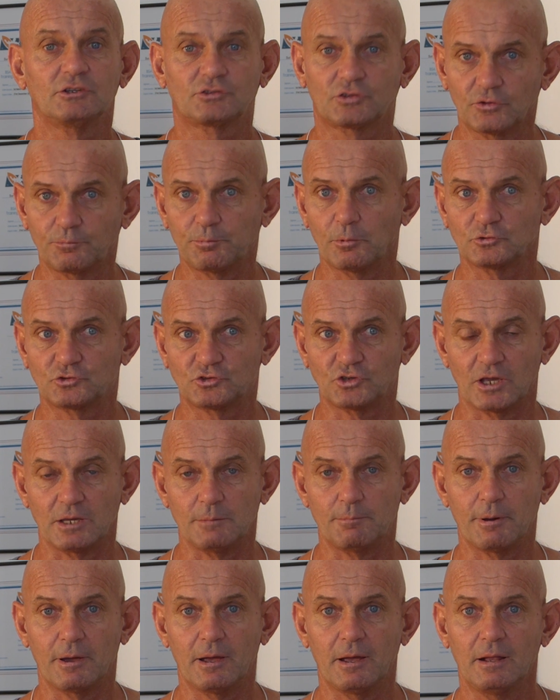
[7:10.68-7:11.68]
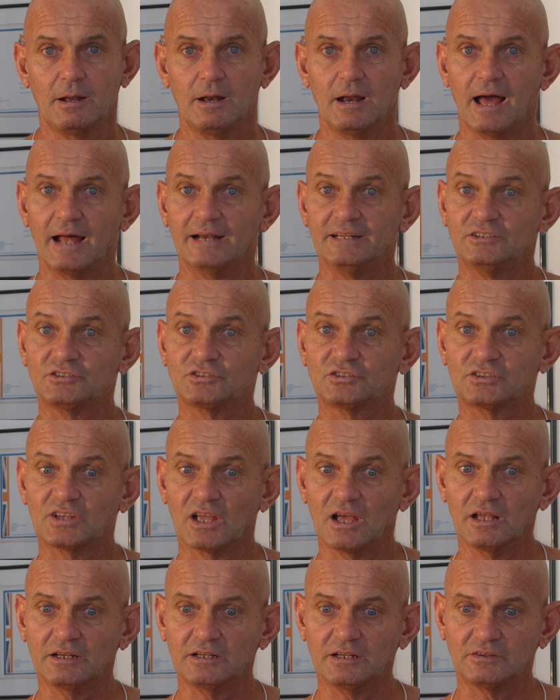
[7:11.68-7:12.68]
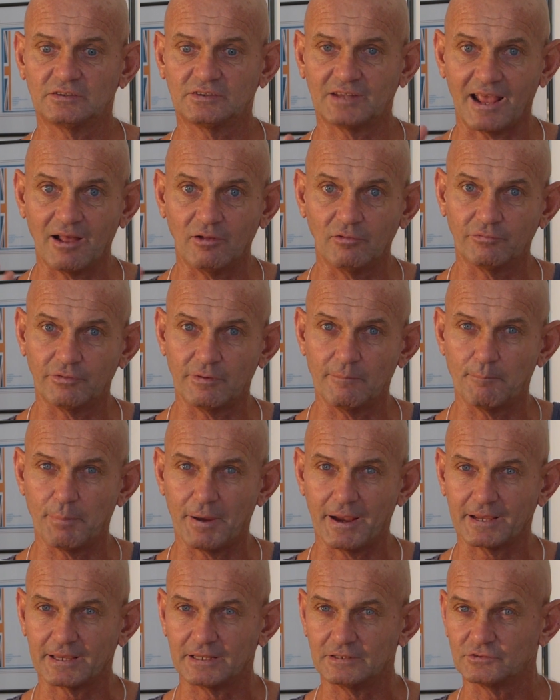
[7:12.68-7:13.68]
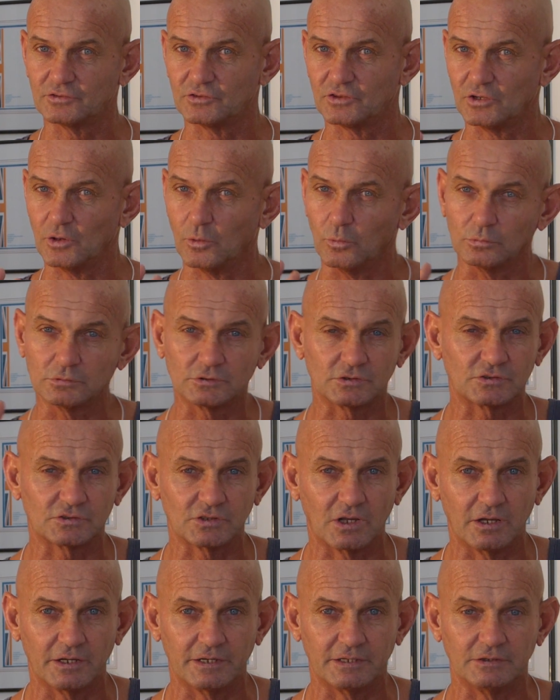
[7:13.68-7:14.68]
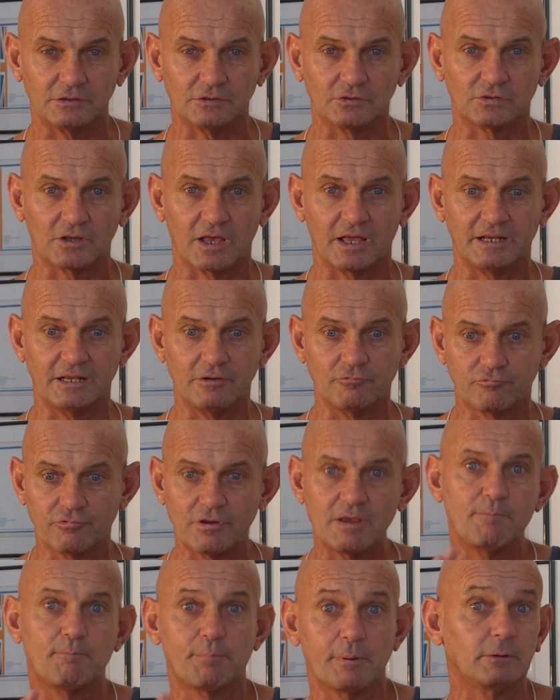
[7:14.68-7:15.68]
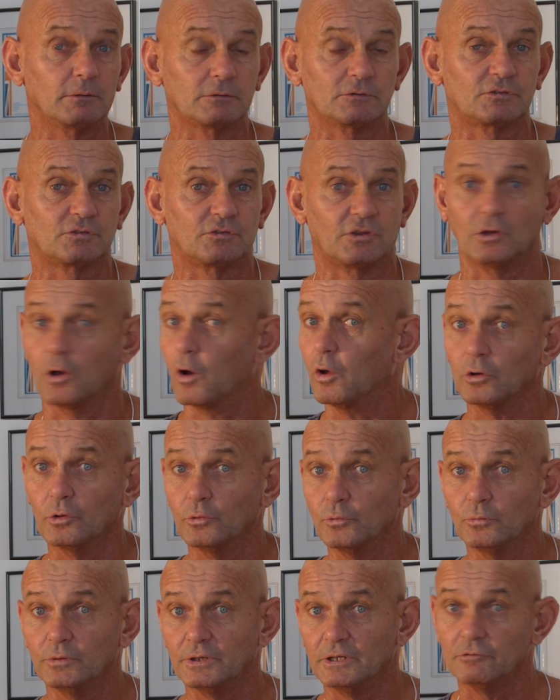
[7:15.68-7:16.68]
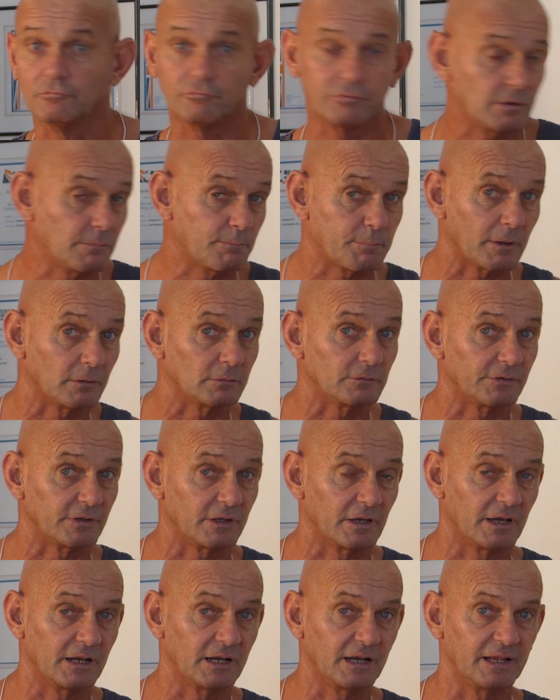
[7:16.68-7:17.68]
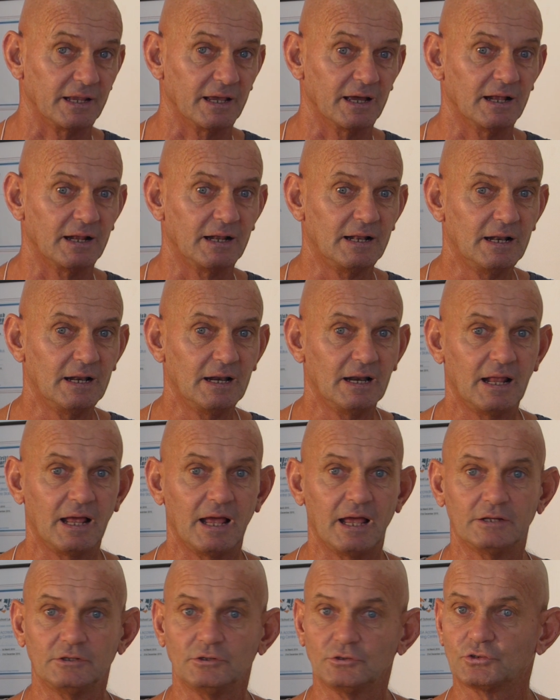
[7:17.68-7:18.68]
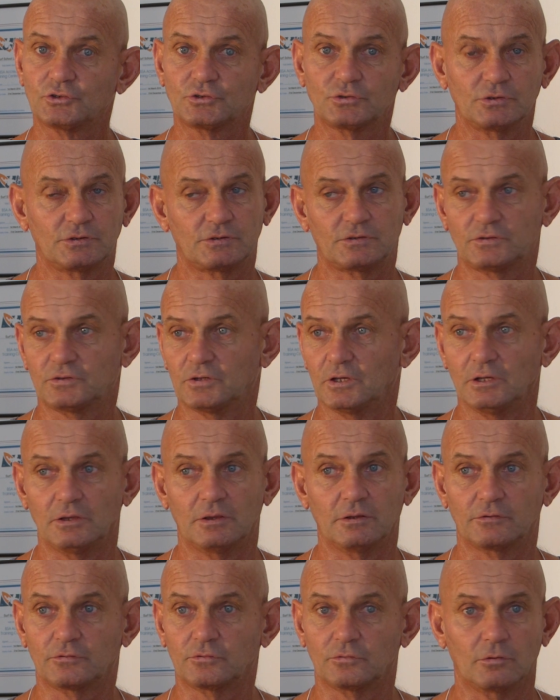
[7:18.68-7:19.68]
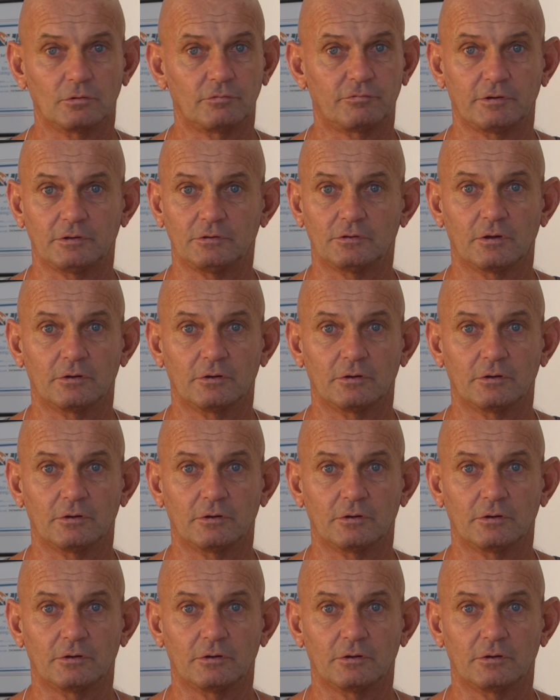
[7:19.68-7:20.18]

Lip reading: surfboard shaper, and he started delving back into the old designs, and he rebuilt the Olu and he rebuilt the Alea, and you should see the surfing